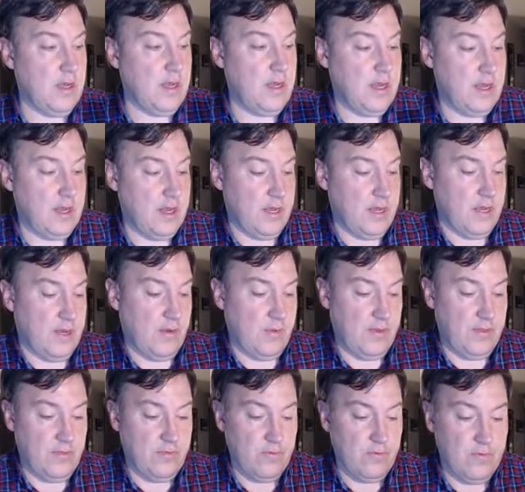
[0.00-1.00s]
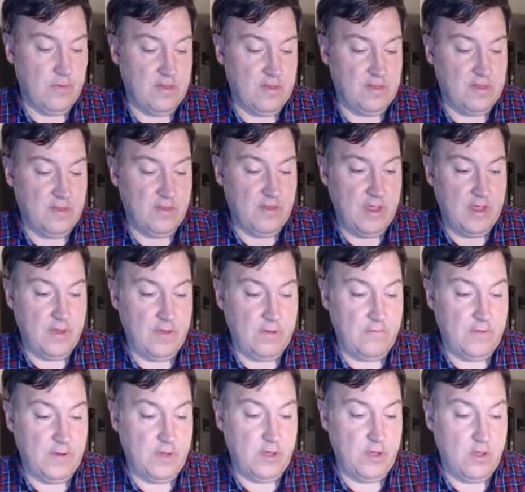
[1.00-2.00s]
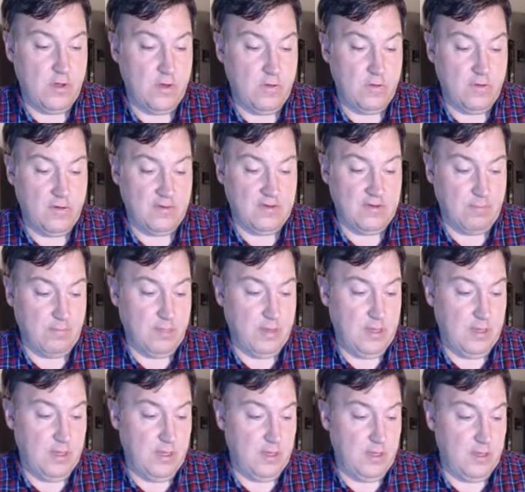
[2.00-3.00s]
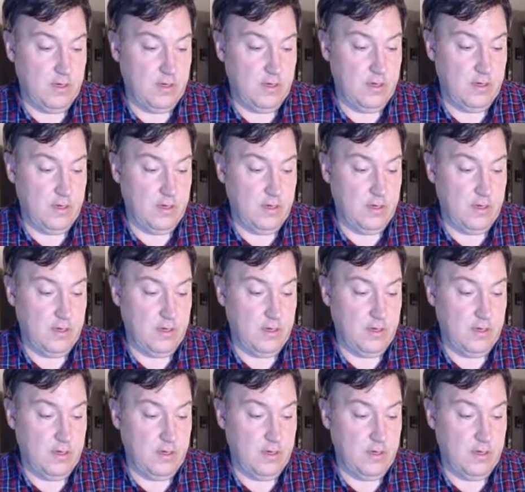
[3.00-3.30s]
And I went through this in the other video. There's a pin